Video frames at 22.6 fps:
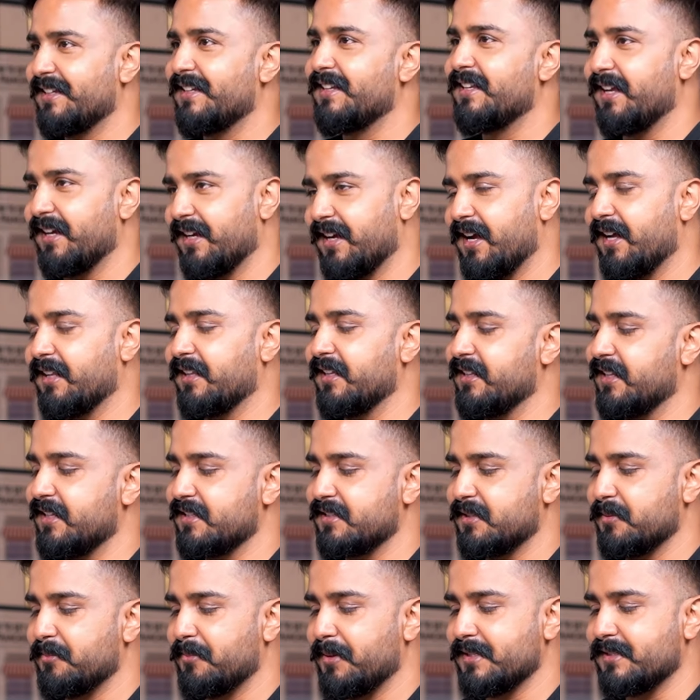I think that's
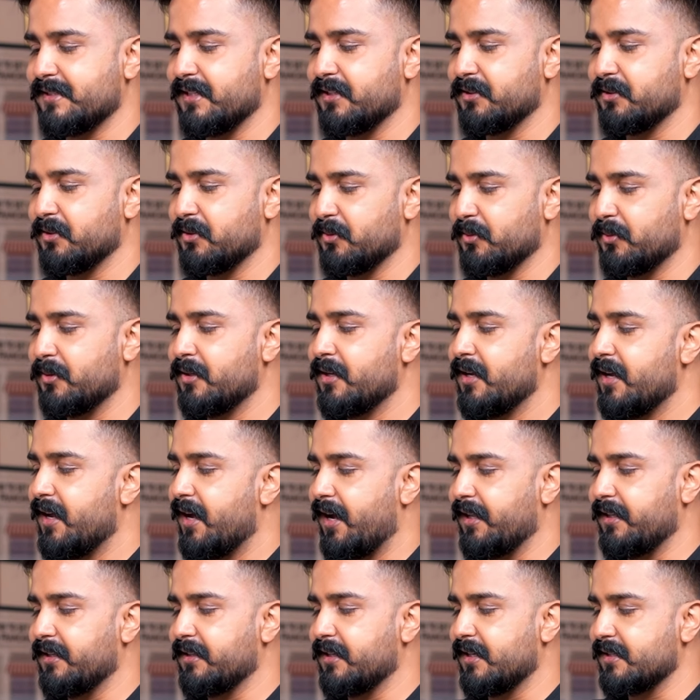the best thing to do.
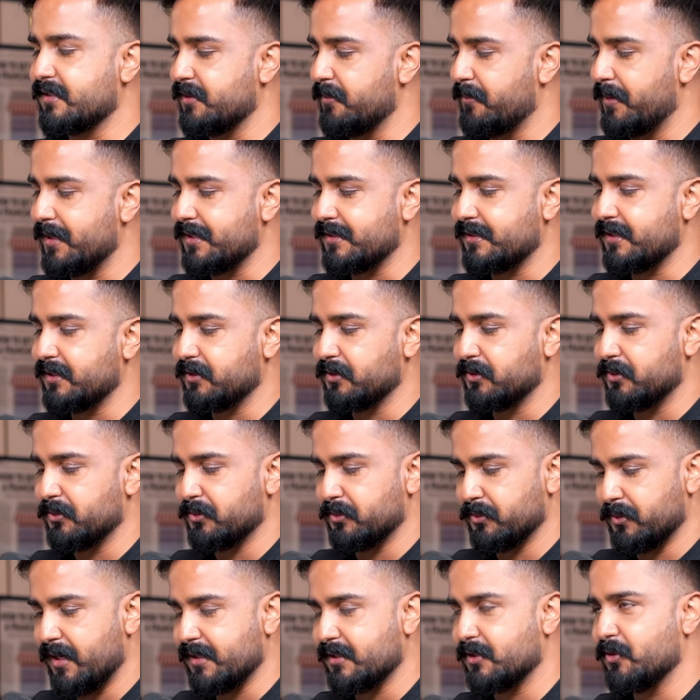I think that's the best thing to
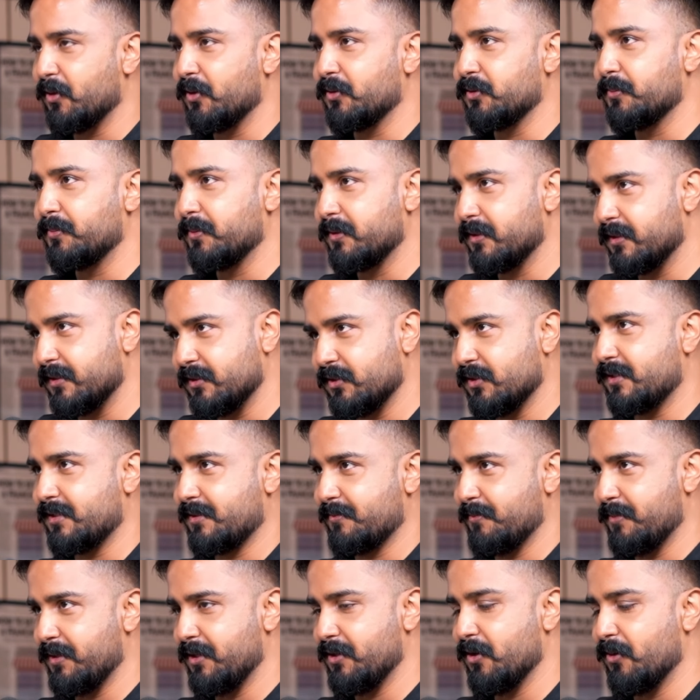do as an entrepreneur.
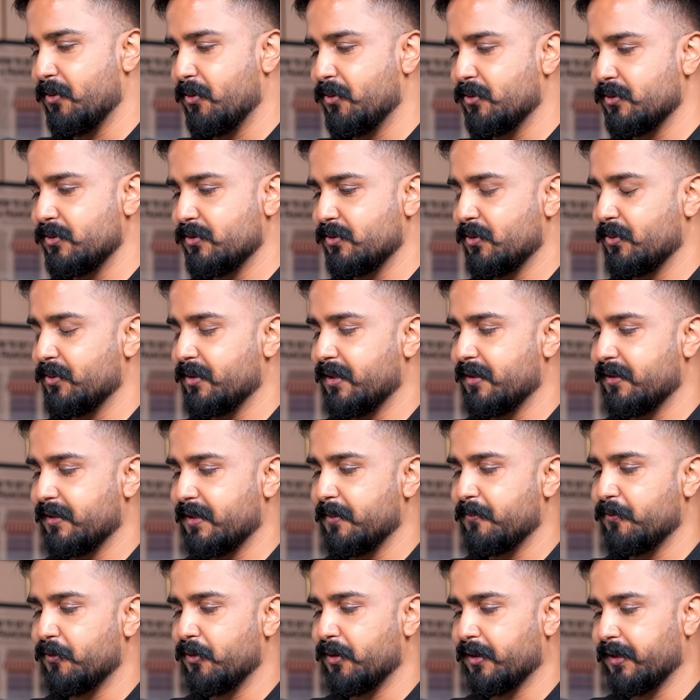Just be in your own zone and
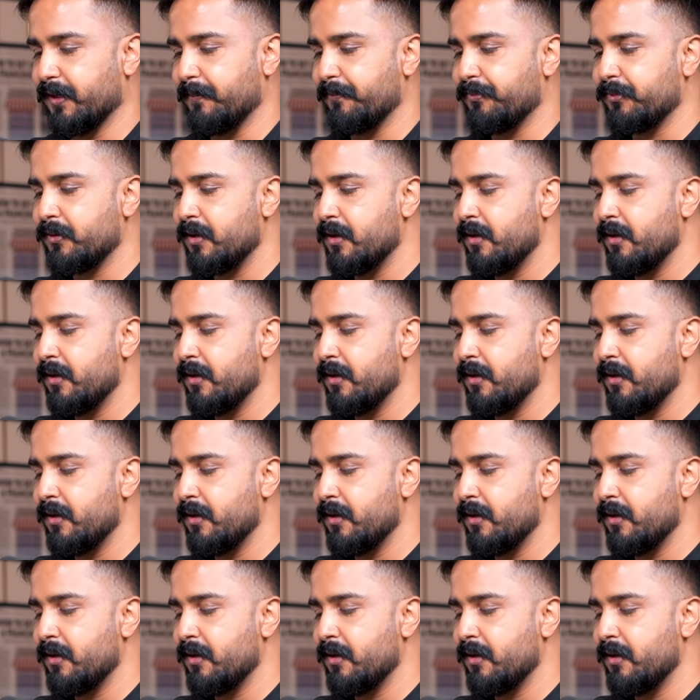keep working.